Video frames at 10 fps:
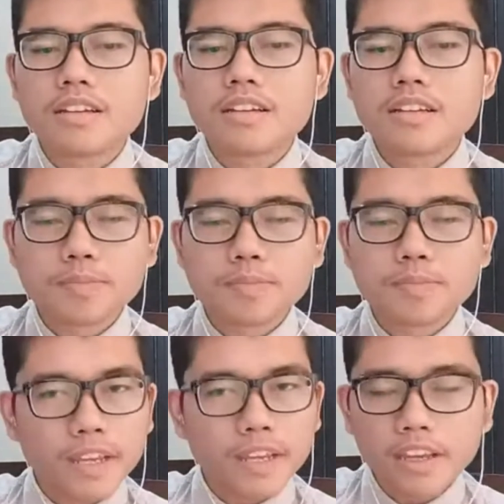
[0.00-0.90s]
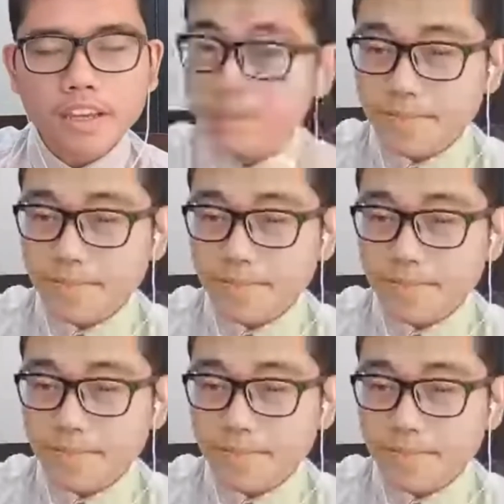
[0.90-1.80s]

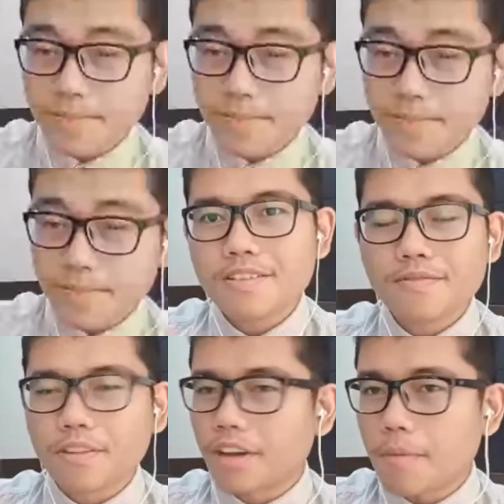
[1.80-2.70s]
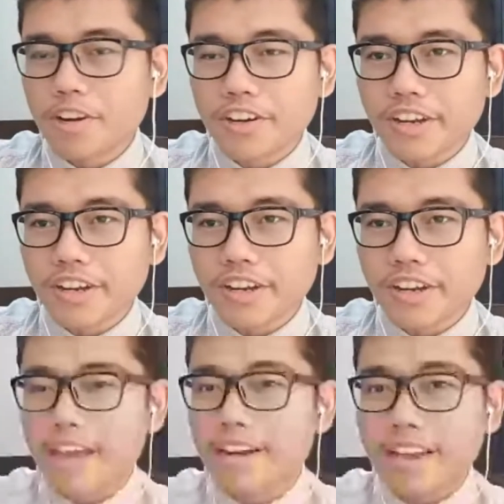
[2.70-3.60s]
speaking skills, vocabulary,
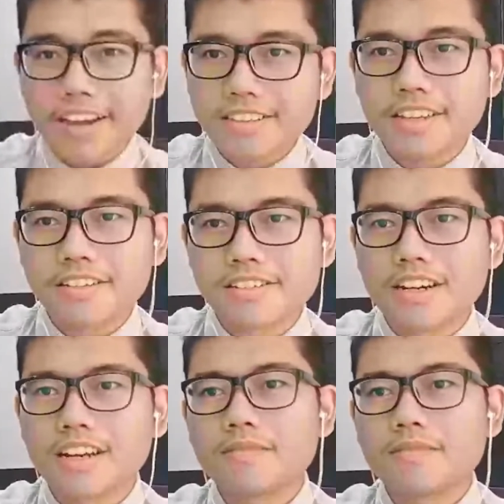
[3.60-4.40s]
and etc.